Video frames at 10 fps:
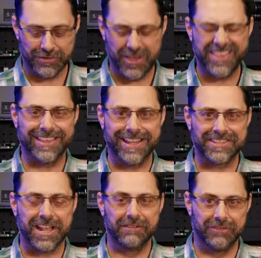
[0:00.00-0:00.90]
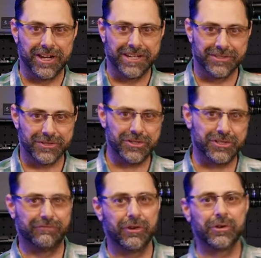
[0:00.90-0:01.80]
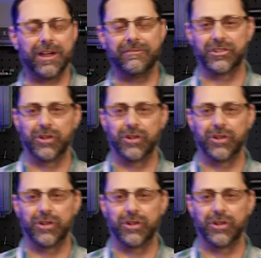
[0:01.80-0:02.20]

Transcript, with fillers: So I think that's kind of funny. So just a photographic